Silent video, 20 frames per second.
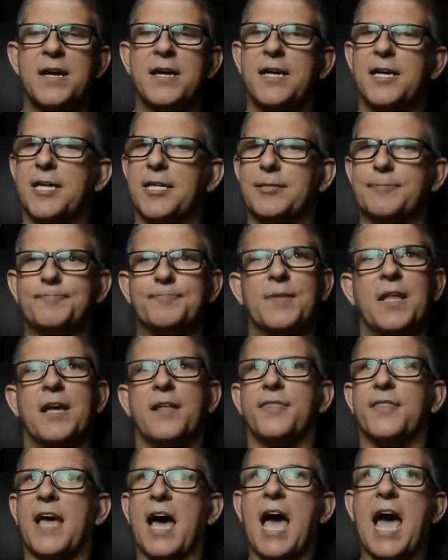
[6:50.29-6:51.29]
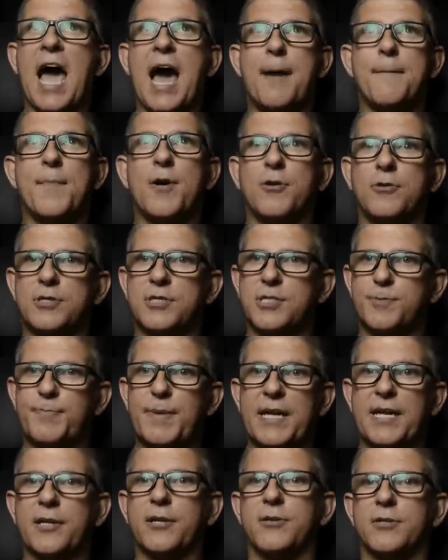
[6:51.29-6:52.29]
Um, the Atmos
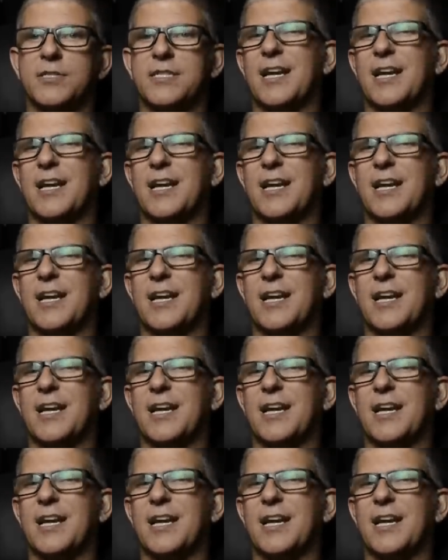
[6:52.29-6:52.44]
speakers.